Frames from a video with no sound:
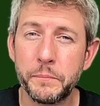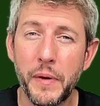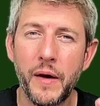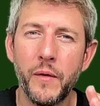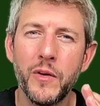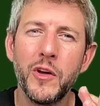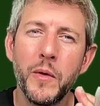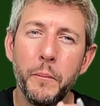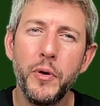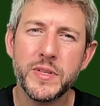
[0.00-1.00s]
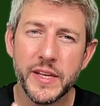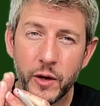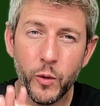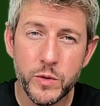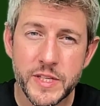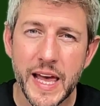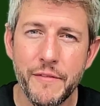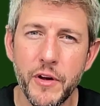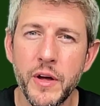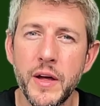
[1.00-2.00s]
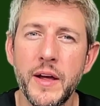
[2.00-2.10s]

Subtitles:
but putting it all together